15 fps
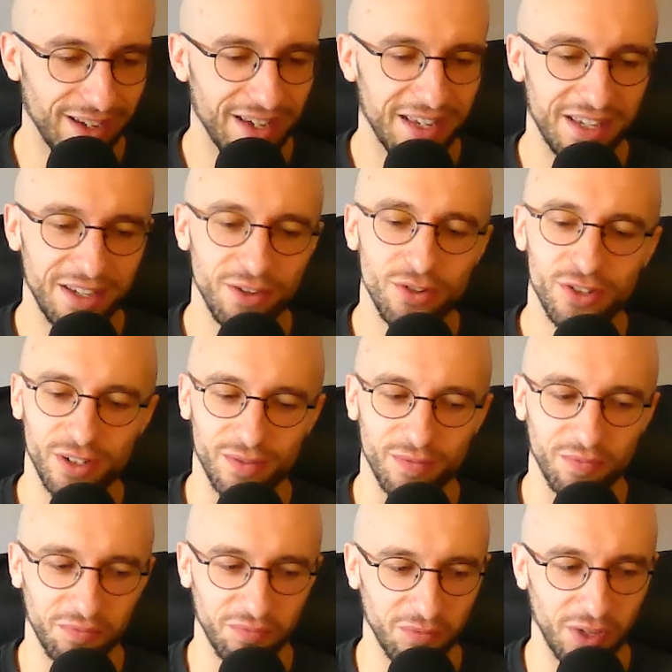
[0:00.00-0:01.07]
he used to
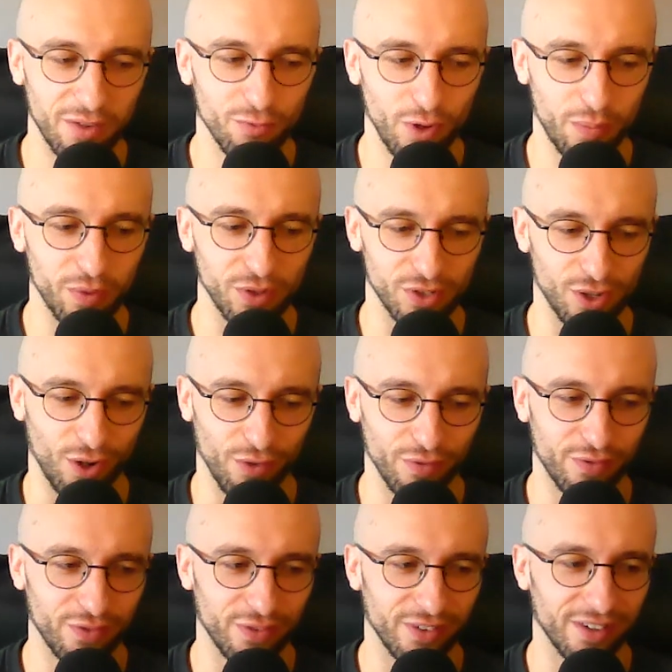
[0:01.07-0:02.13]
rip us
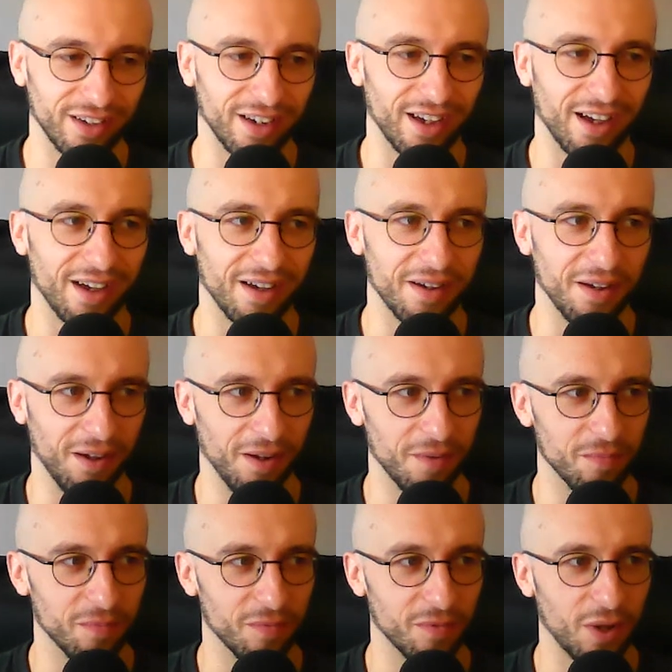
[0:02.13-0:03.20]
off
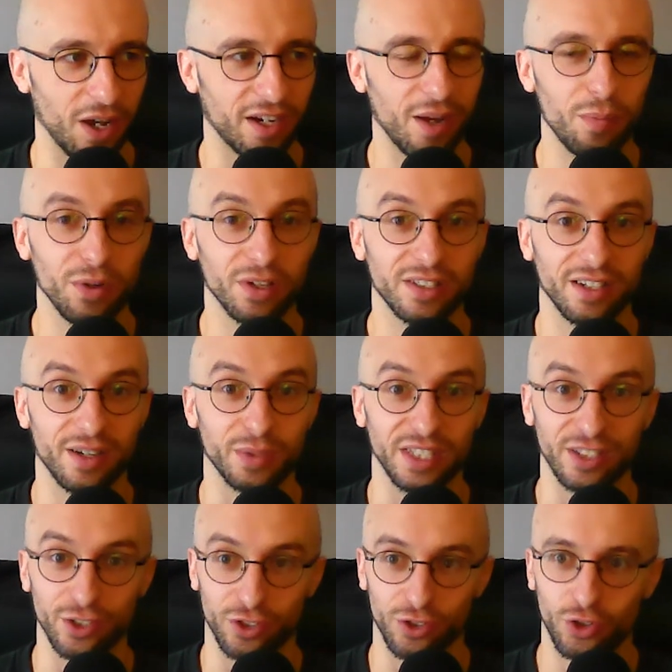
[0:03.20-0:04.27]
um, a couple of times he
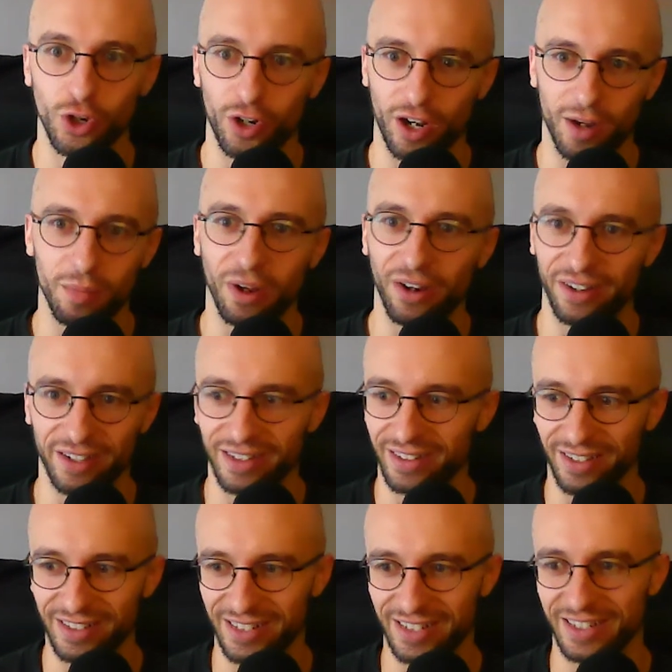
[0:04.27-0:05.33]
just took our money and
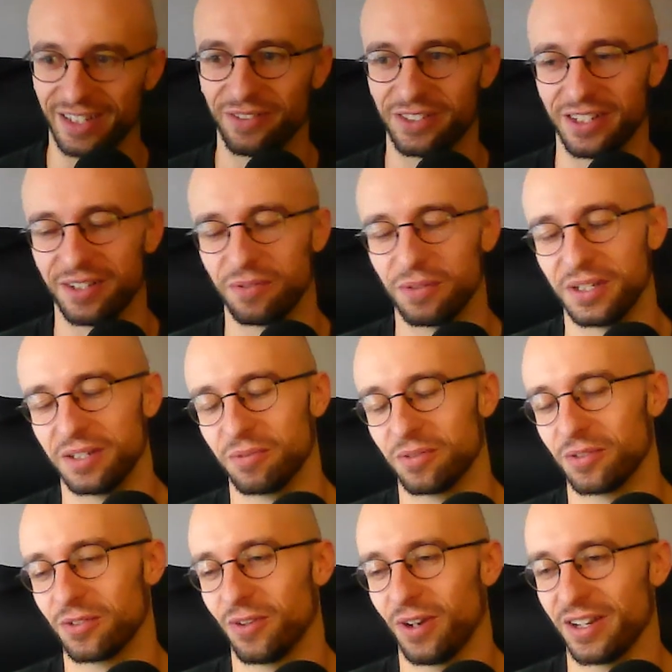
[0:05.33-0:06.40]
like didn't give us any weed, which
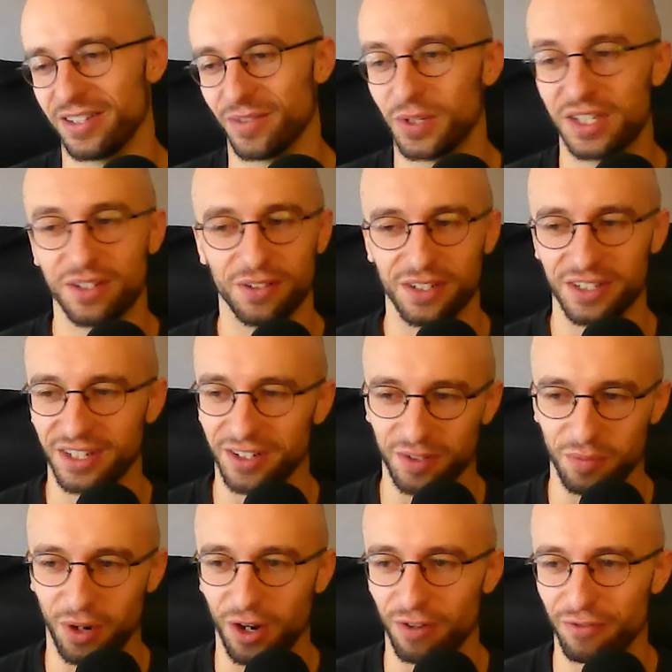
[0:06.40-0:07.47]
is crazy. And we still continued to
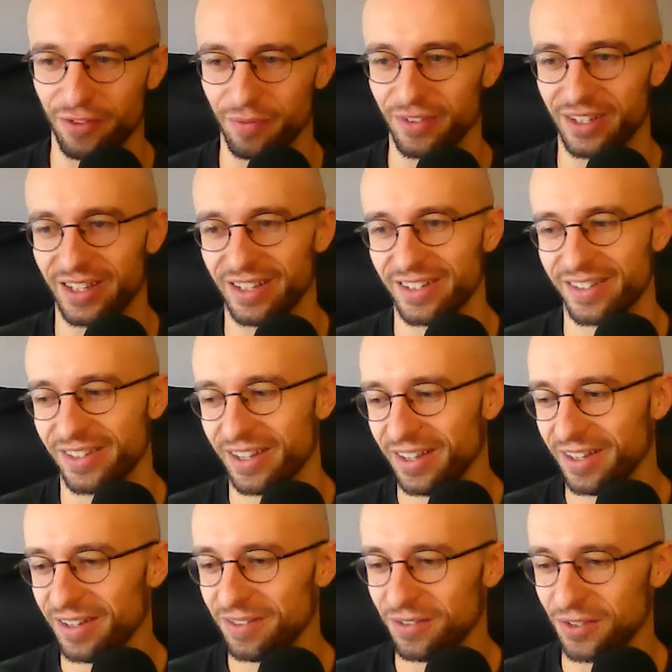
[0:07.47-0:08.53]
buy off him for years.
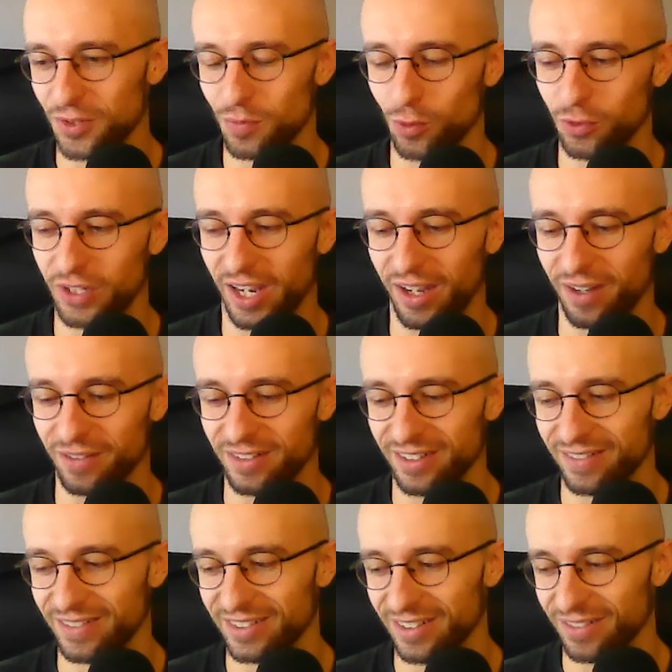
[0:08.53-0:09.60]
was a small town, you know,
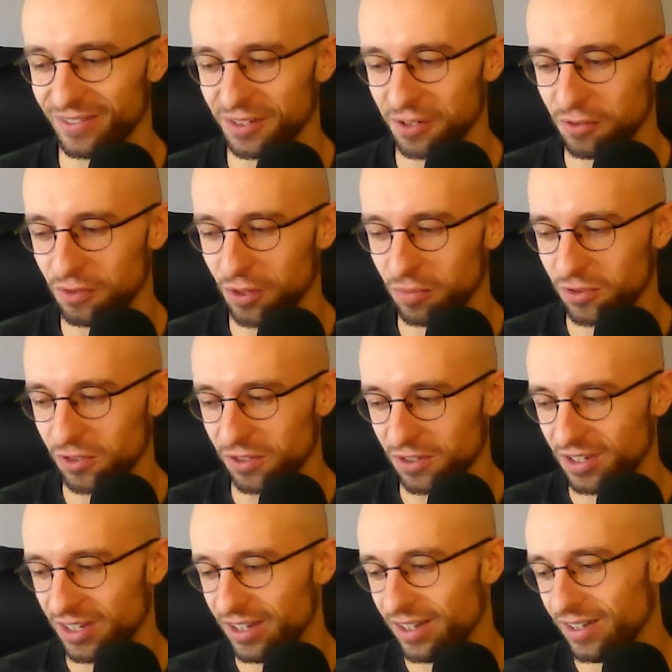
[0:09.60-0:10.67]
we didn't have a lot of options.
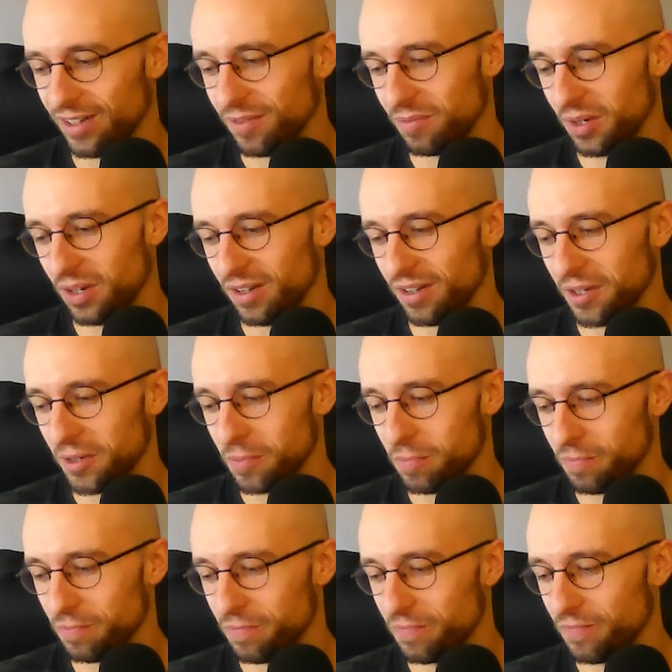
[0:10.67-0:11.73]
But
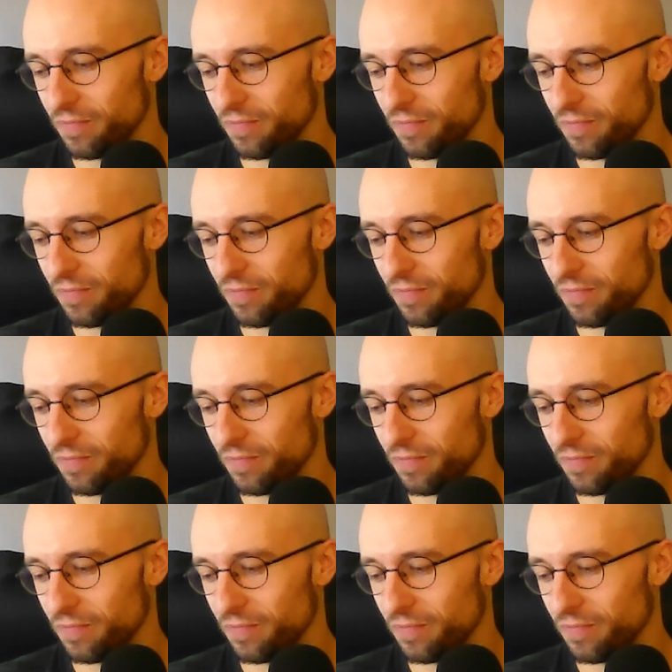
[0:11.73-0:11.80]
um,